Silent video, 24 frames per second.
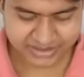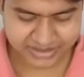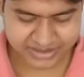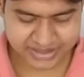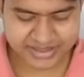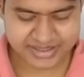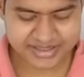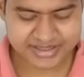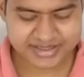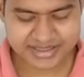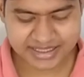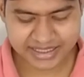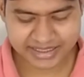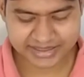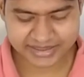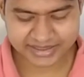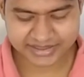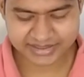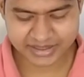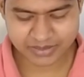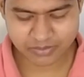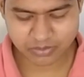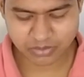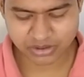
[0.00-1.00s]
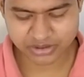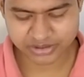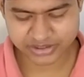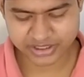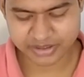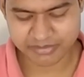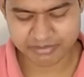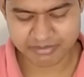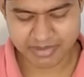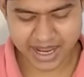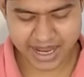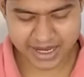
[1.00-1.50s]
They decided they
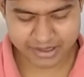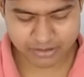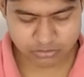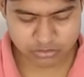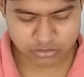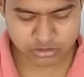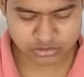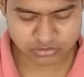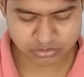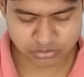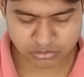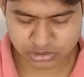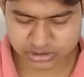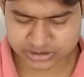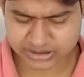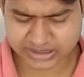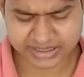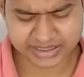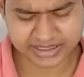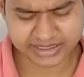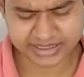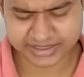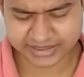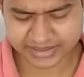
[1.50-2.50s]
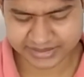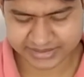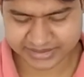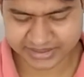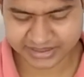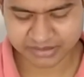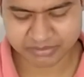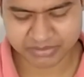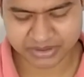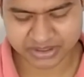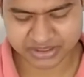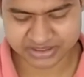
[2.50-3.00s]
wanted mangoes more than
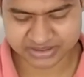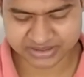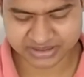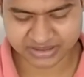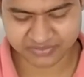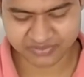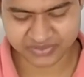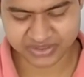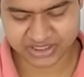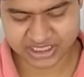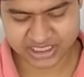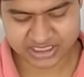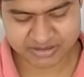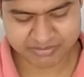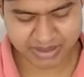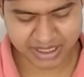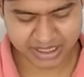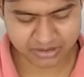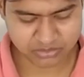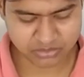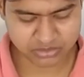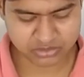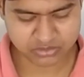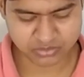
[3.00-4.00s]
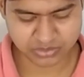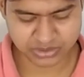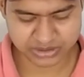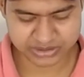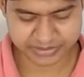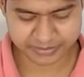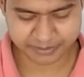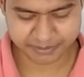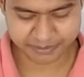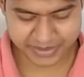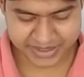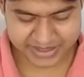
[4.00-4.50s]
anything because the village mangoes were
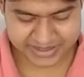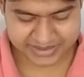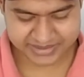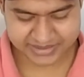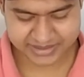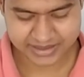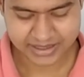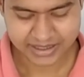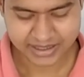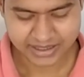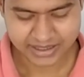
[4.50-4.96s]
the best